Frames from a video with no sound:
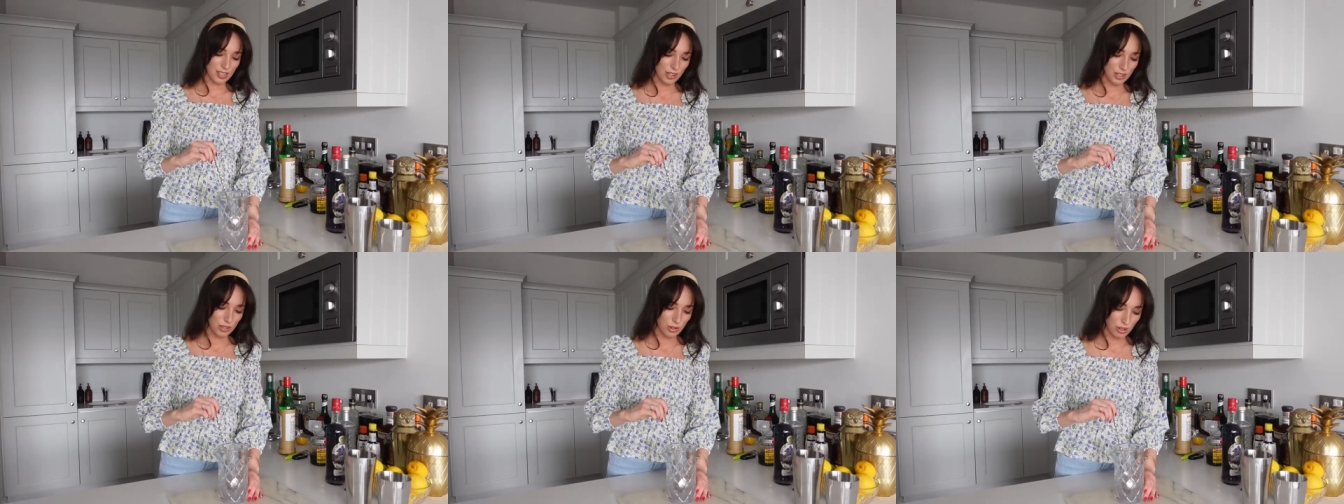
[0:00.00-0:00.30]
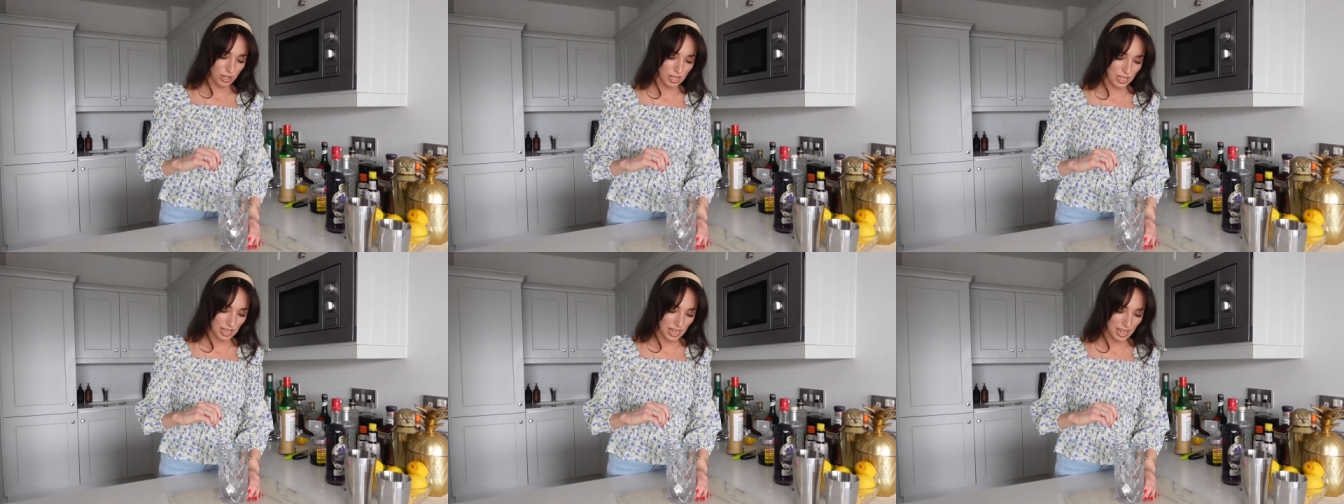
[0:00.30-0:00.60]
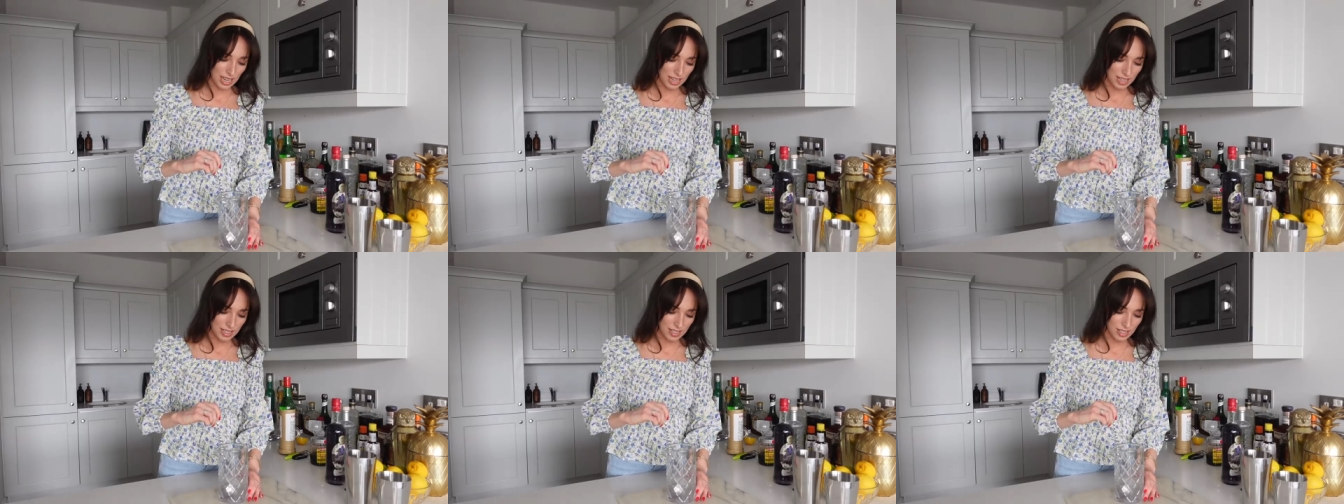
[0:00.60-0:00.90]
Our drink
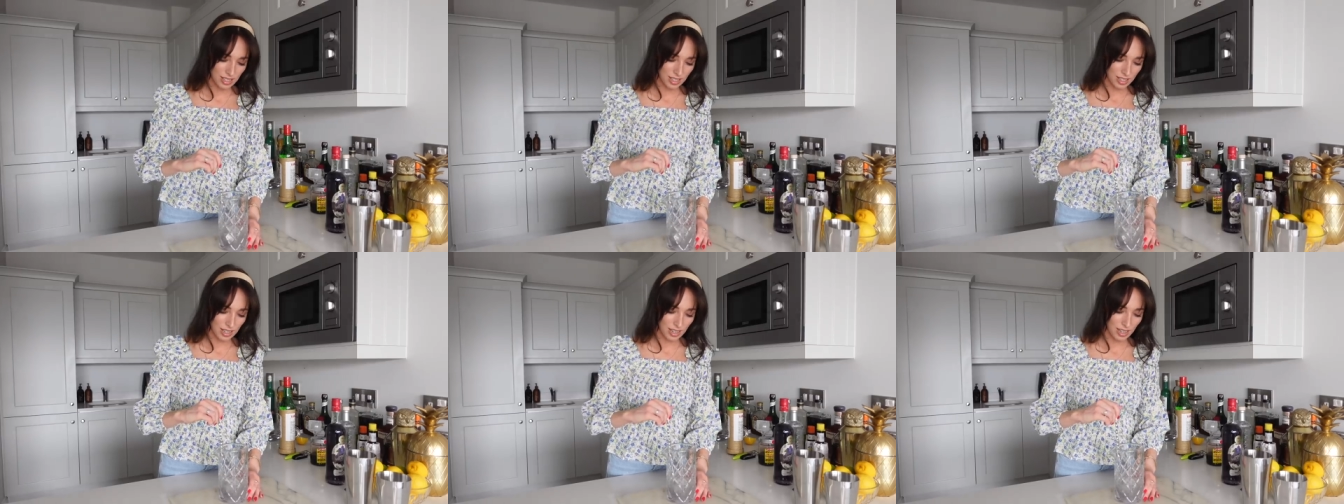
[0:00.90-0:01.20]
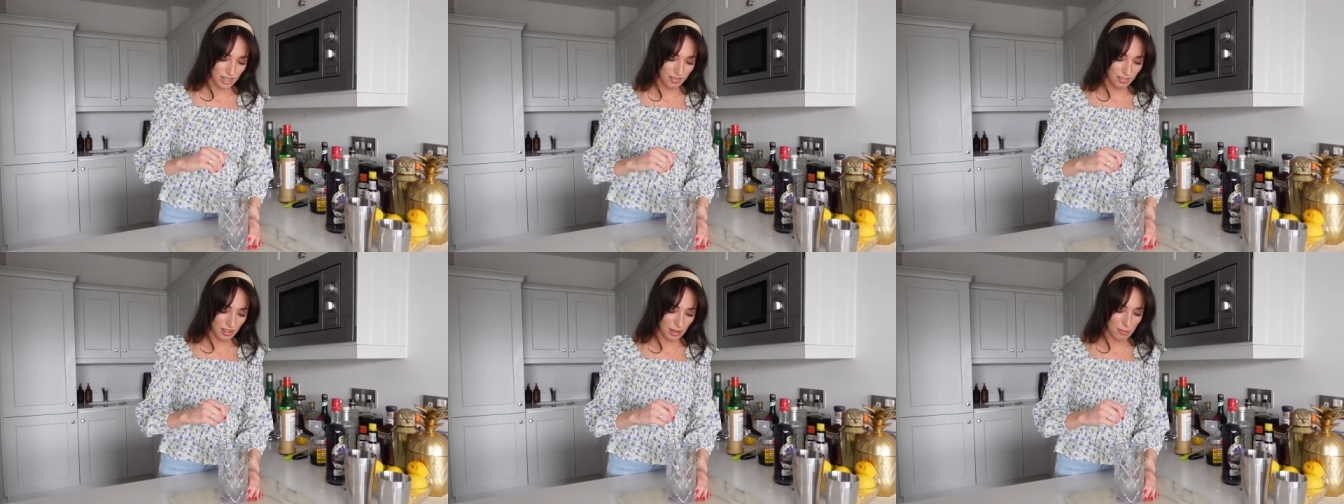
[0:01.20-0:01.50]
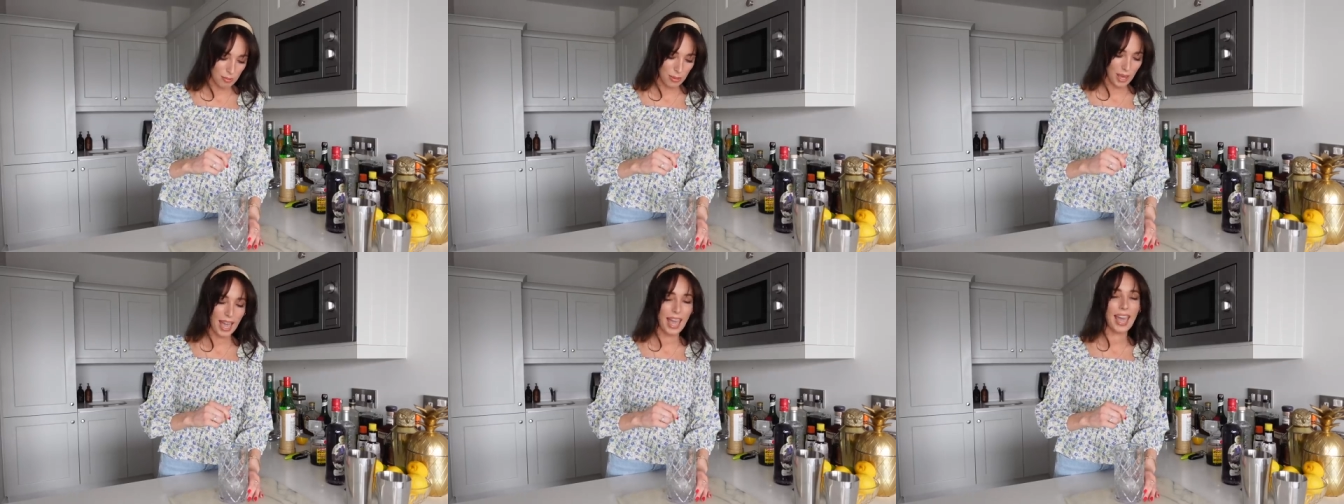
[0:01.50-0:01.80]
has kind of
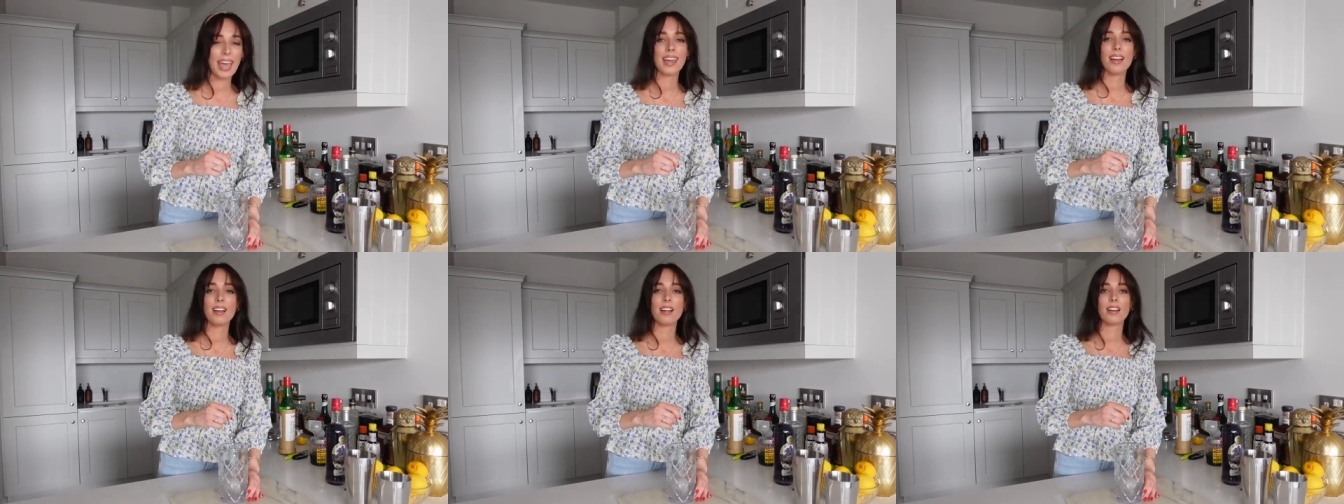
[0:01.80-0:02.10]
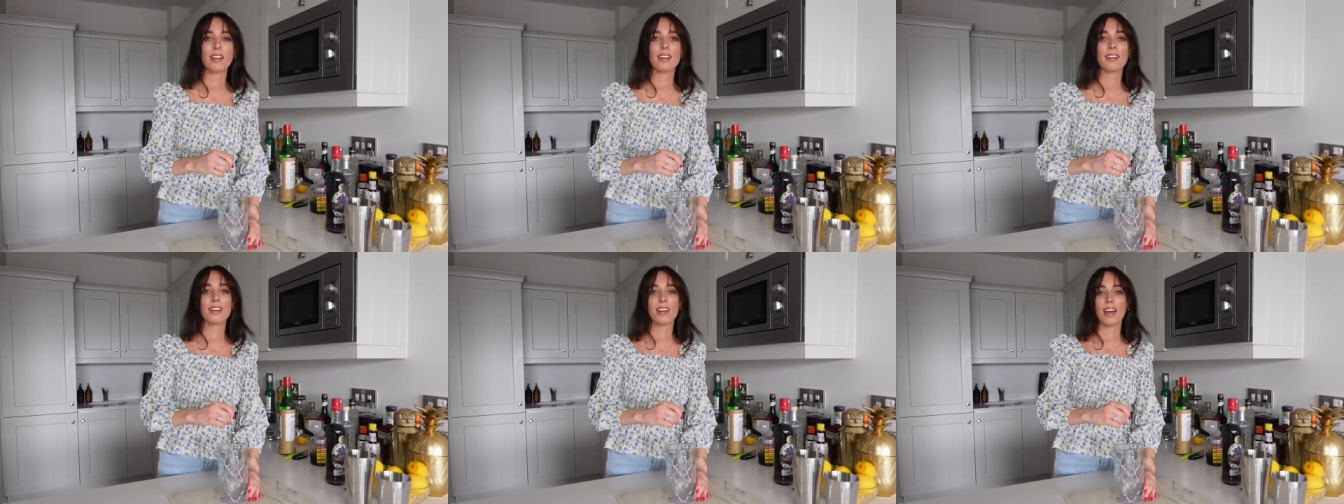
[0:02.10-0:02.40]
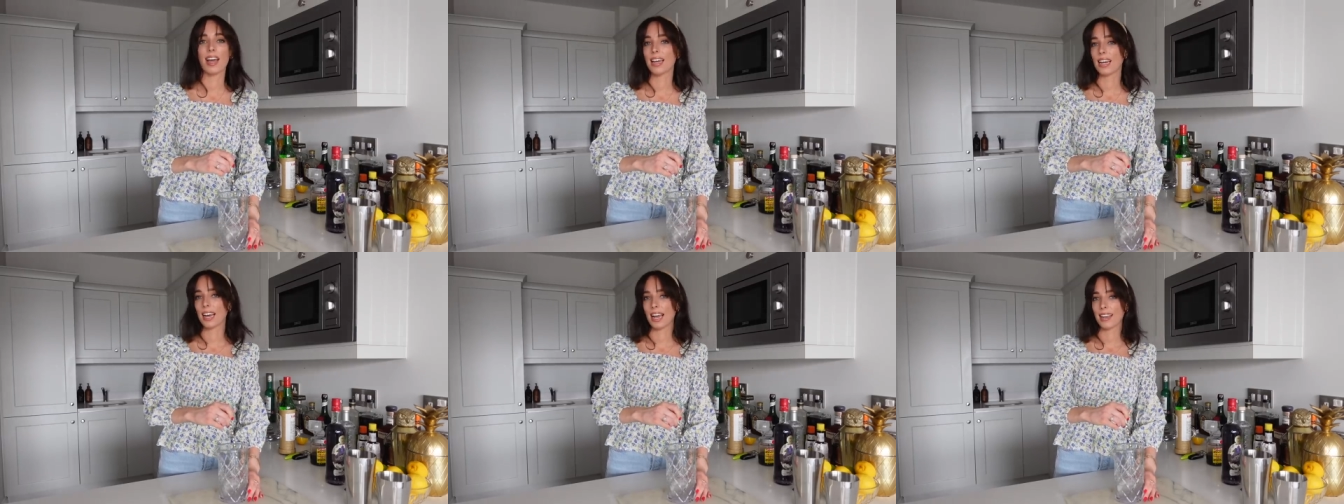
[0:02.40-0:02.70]
a pale
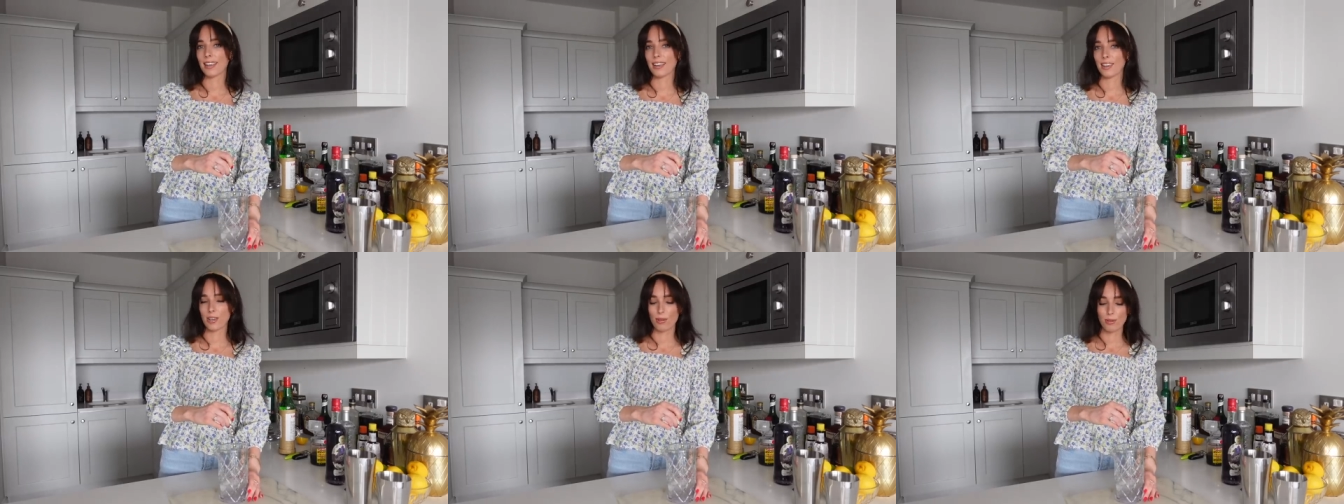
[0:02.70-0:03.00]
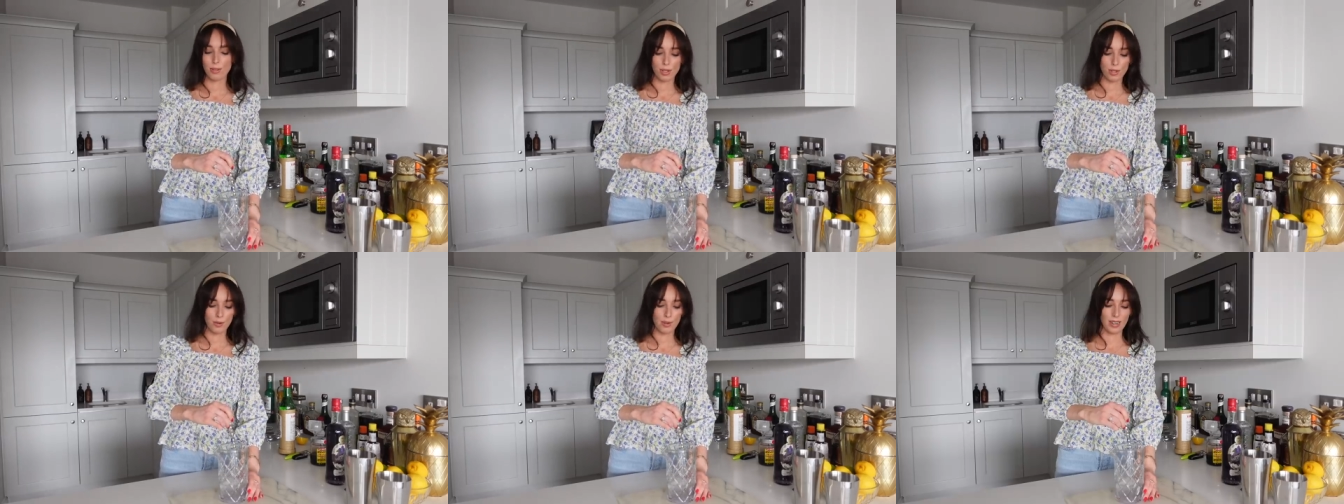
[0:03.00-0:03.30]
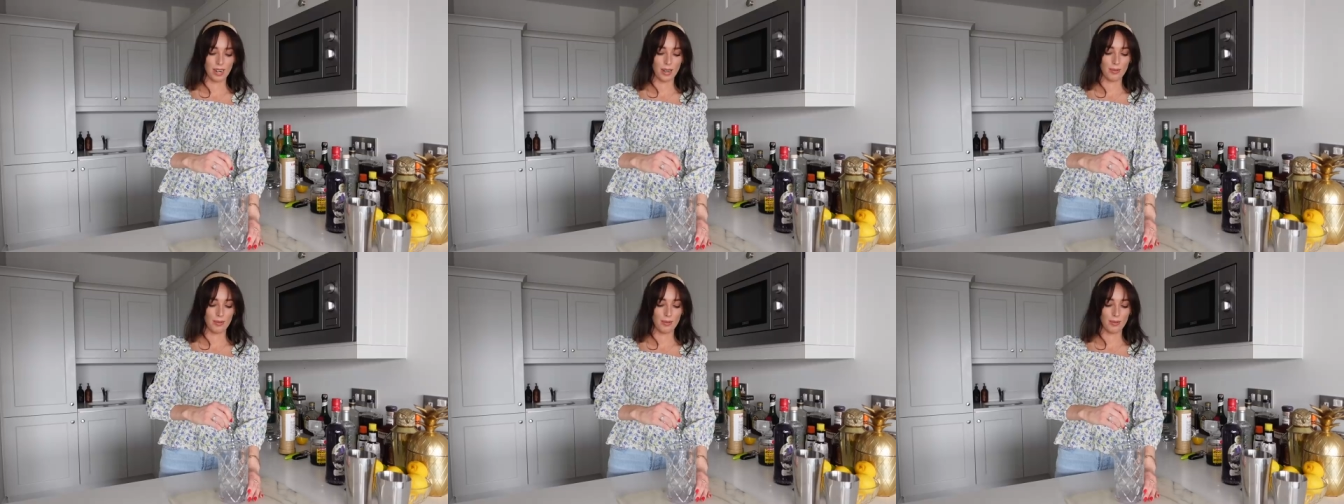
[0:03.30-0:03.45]
lilac hue to it.